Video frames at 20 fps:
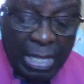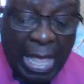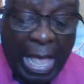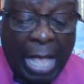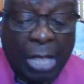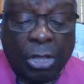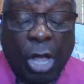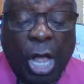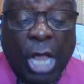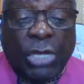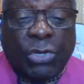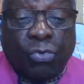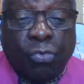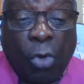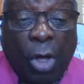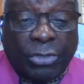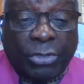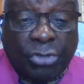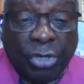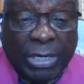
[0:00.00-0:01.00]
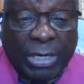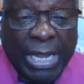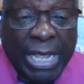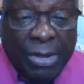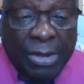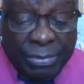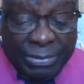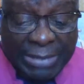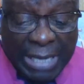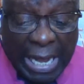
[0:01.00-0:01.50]
And God's word
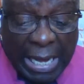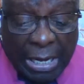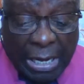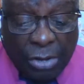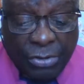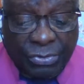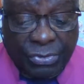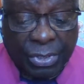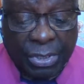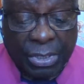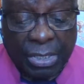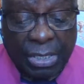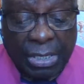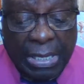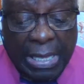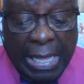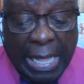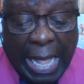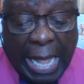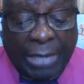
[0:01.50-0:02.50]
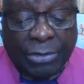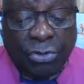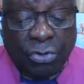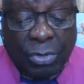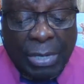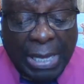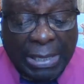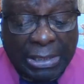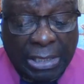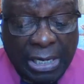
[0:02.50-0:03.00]
today will tell us, how do
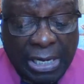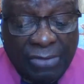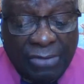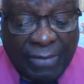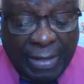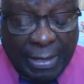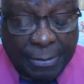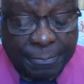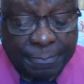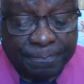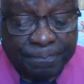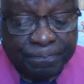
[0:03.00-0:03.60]
you get a lever?